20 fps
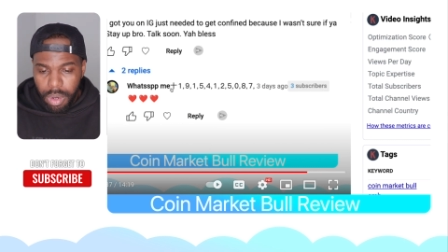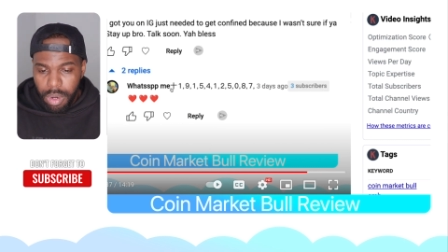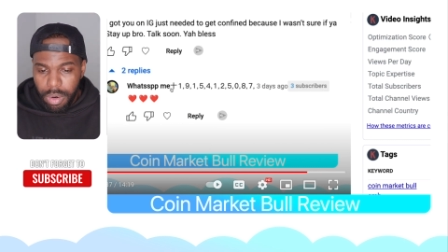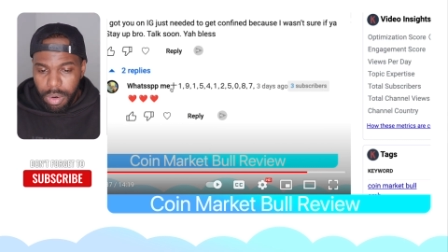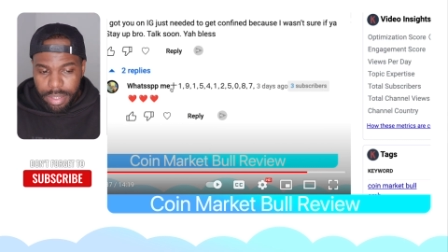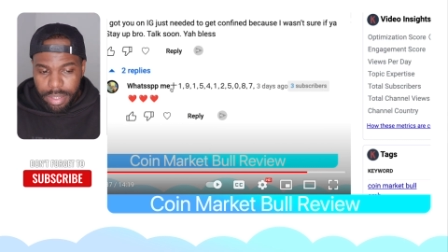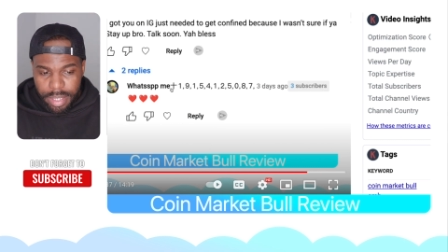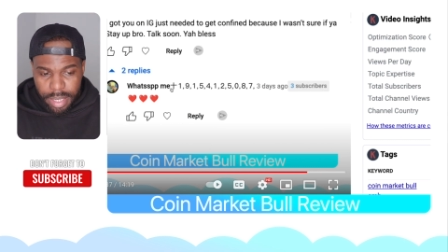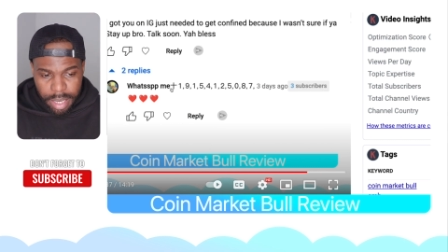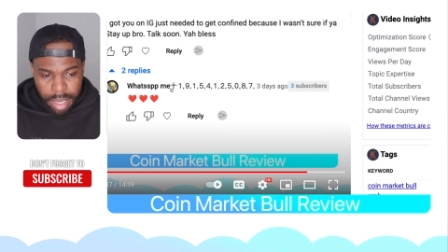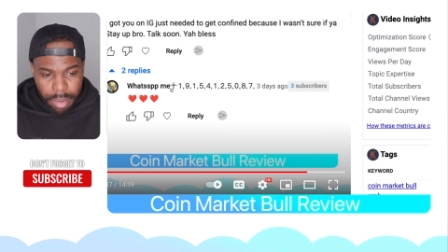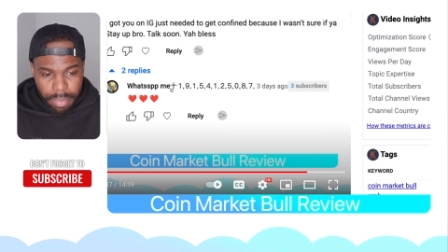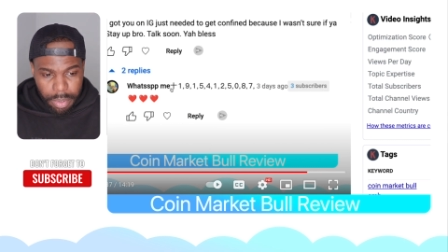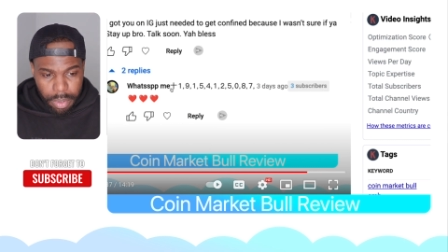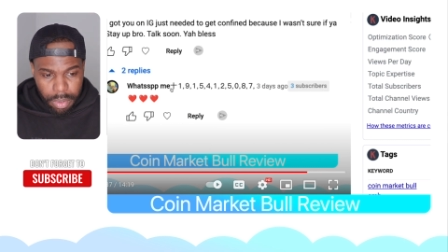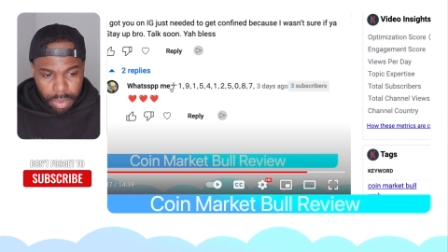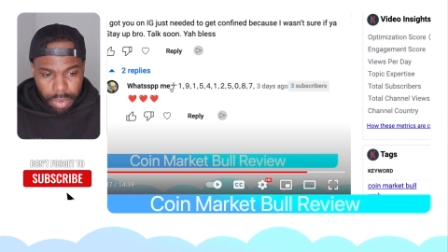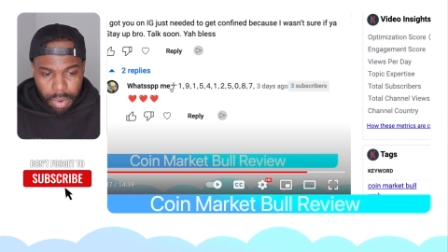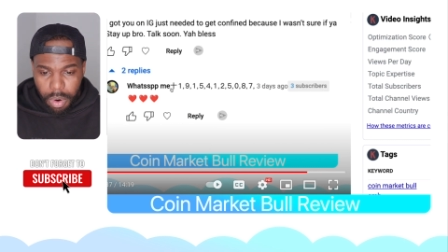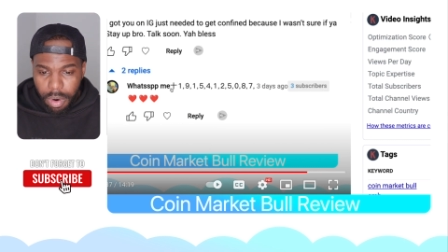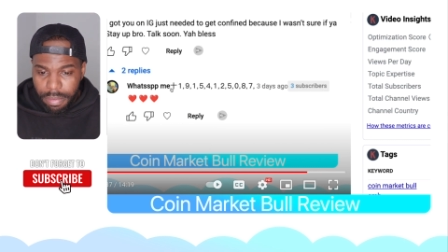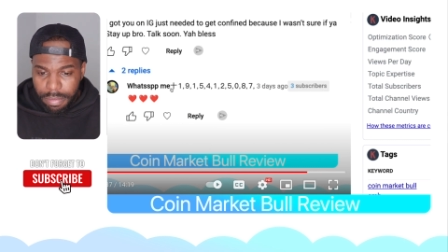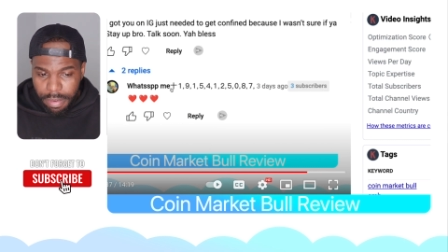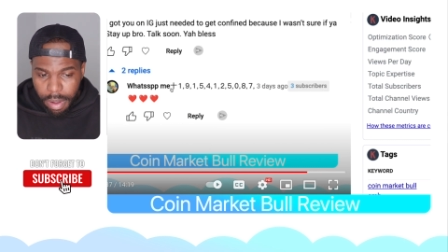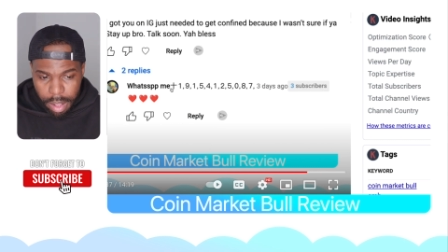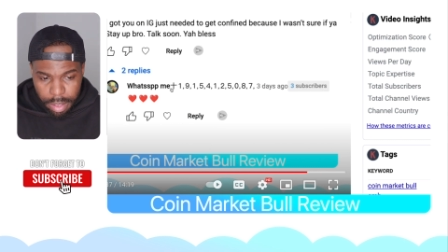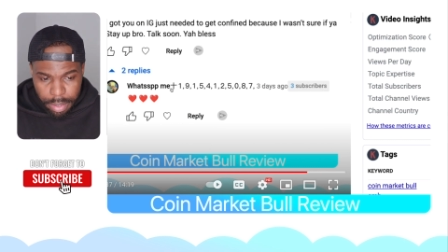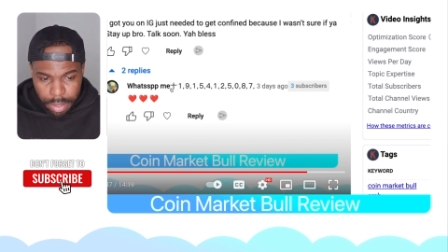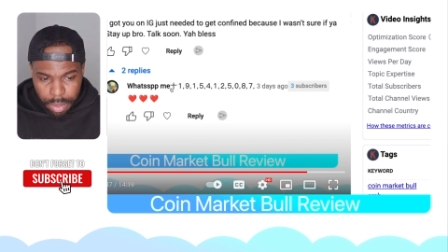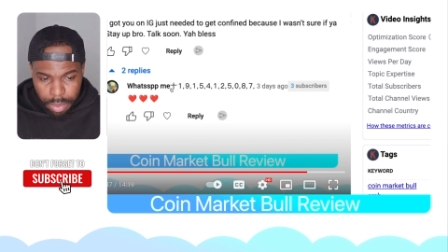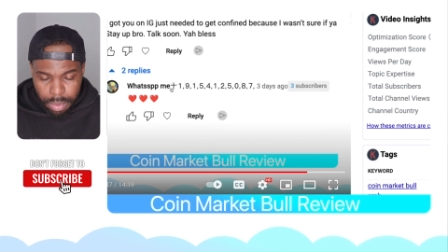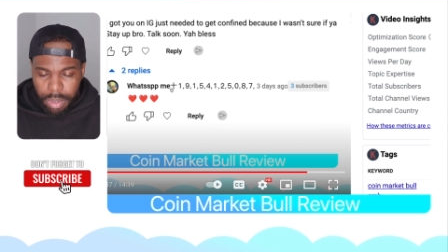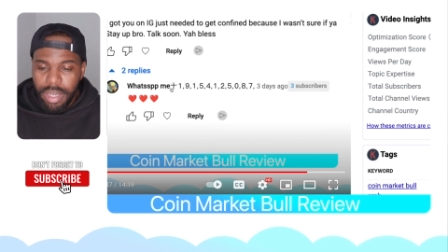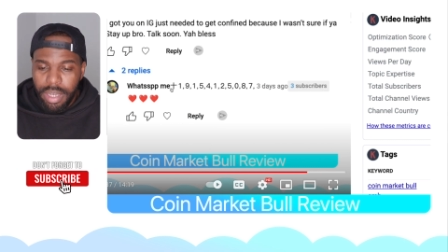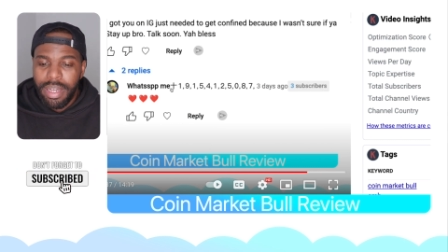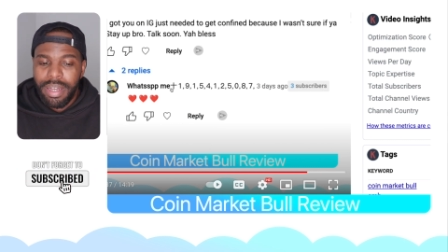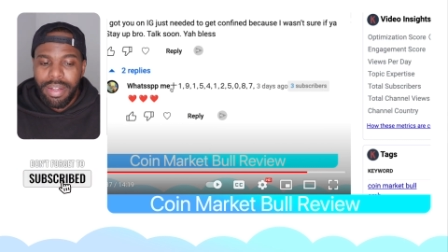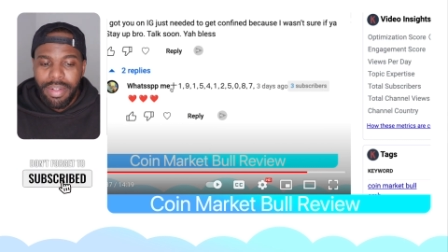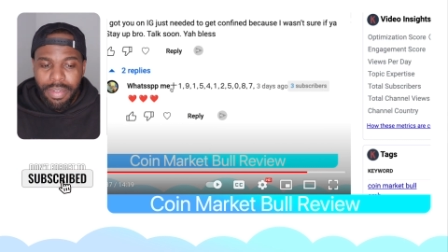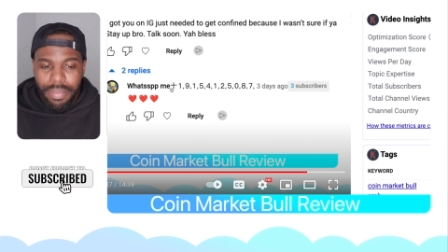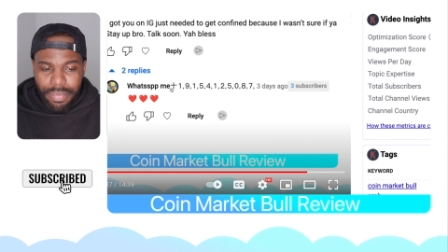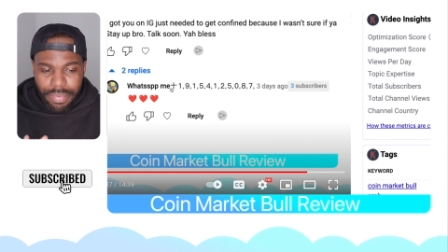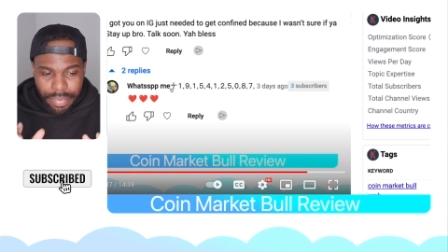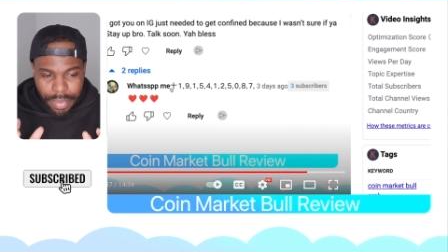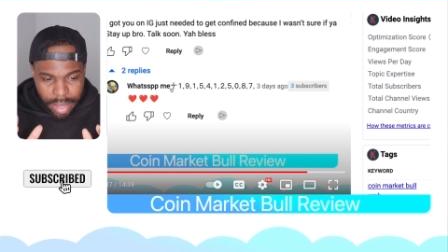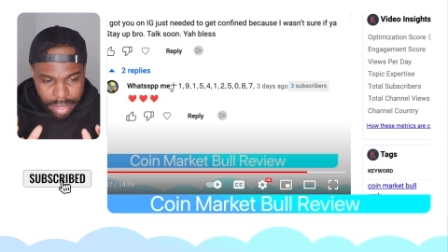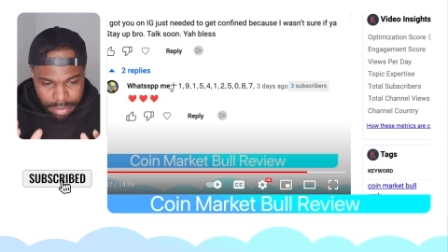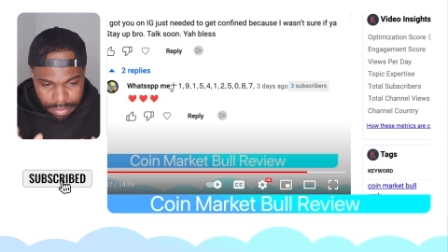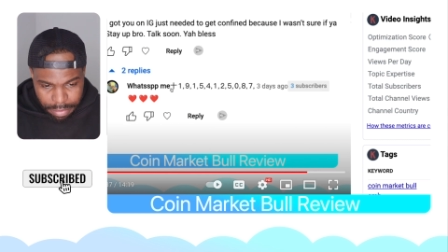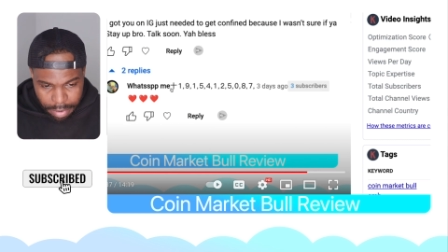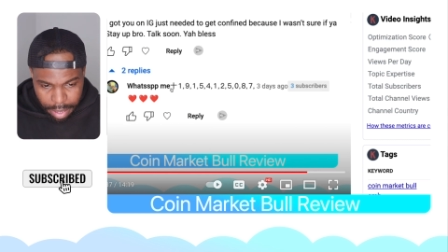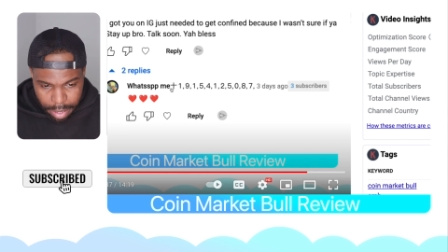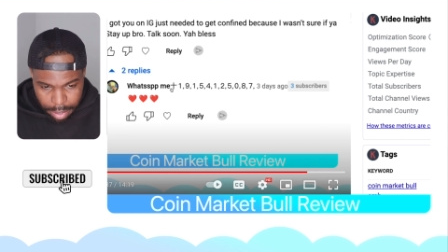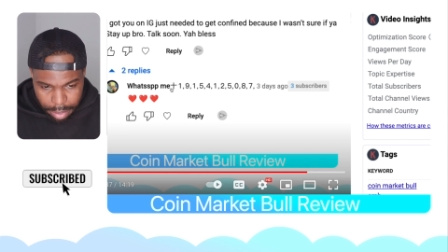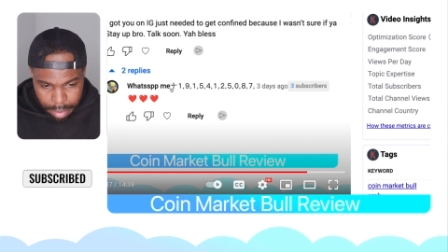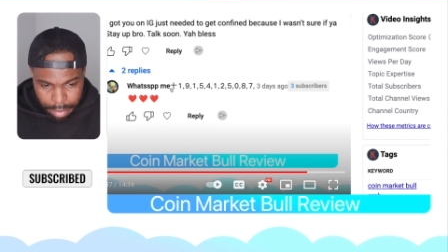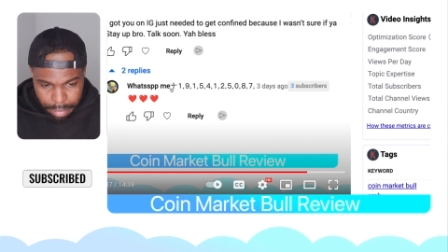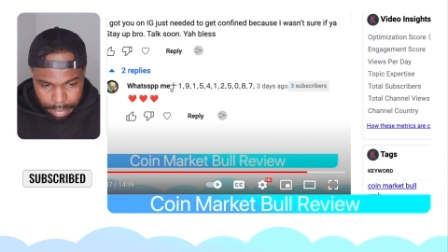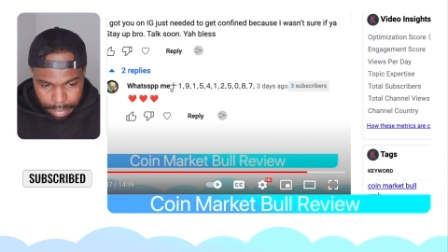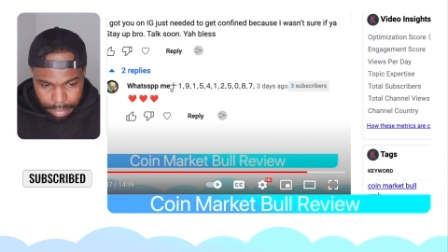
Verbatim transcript: or D M you or follow you, that's fake.